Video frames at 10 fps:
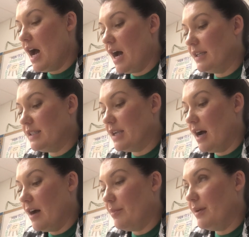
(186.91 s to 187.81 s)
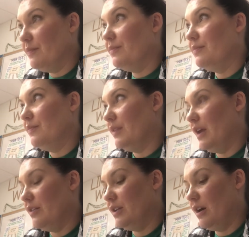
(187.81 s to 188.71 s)
I stop,
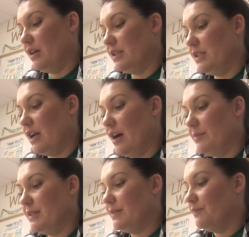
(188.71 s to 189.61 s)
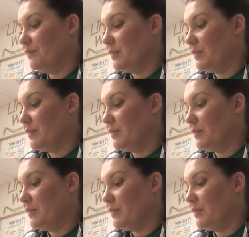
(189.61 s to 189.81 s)
and the dog stops.